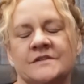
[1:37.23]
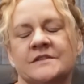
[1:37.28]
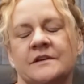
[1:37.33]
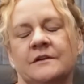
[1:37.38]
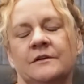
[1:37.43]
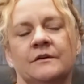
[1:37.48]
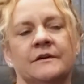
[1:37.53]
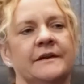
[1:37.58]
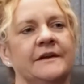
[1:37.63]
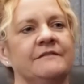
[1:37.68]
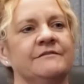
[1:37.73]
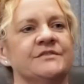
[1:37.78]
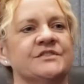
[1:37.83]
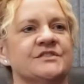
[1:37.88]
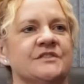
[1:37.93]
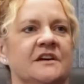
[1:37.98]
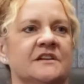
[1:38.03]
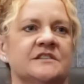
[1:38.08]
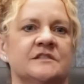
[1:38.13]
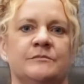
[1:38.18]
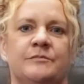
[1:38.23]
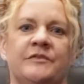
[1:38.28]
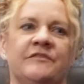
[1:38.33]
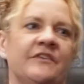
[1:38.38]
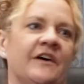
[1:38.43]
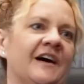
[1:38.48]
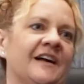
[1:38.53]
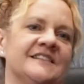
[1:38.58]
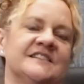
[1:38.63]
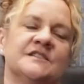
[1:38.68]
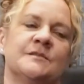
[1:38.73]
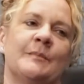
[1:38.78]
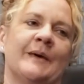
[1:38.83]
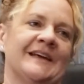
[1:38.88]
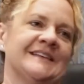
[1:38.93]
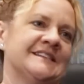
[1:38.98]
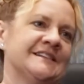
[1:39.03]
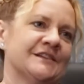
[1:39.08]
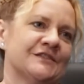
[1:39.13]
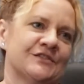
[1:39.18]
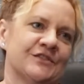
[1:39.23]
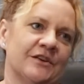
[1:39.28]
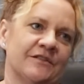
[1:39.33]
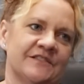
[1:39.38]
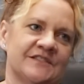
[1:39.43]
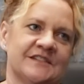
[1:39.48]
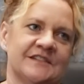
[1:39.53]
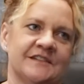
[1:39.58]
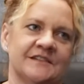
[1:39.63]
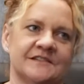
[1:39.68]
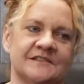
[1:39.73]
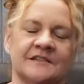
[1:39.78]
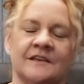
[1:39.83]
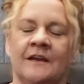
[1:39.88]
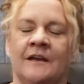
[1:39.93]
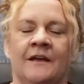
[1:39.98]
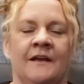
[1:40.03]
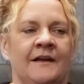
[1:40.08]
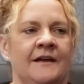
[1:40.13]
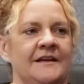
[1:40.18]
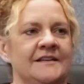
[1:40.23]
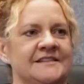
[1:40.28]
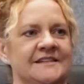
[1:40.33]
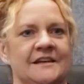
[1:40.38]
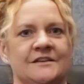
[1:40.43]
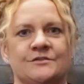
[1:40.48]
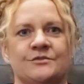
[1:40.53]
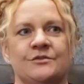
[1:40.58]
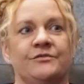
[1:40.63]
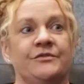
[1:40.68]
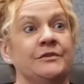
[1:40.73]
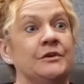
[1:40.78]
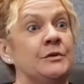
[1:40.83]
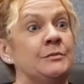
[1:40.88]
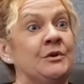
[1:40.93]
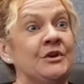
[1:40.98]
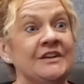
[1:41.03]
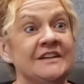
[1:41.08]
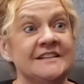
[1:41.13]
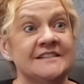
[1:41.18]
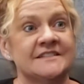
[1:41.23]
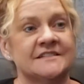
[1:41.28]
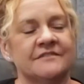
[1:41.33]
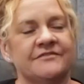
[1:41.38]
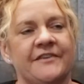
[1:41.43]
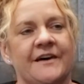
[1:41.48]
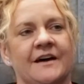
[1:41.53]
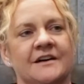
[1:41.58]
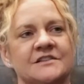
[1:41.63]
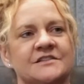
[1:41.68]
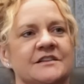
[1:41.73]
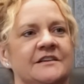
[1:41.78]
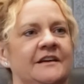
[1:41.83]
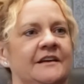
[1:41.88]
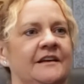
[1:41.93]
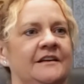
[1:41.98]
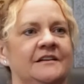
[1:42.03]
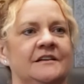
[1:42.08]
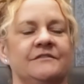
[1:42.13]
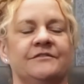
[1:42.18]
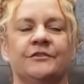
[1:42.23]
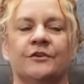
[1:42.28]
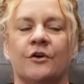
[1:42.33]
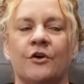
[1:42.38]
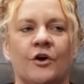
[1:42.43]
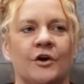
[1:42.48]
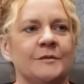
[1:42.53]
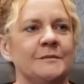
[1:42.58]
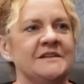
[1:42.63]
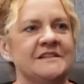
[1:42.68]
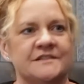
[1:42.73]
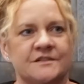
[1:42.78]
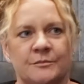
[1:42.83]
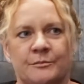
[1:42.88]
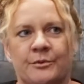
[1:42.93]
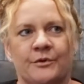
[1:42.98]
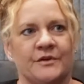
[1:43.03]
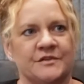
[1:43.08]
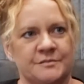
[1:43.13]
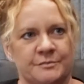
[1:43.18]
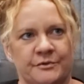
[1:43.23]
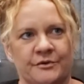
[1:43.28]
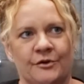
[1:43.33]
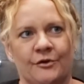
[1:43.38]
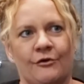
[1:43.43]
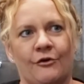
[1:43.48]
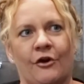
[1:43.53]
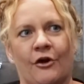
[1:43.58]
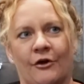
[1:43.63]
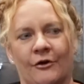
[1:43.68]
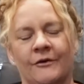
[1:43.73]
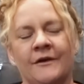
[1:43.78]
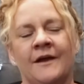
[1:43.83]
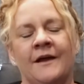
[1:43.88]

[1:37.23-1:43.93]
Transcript: So look, infrastructure provides the basic services essential for communities to function and for economies to prosper and grow.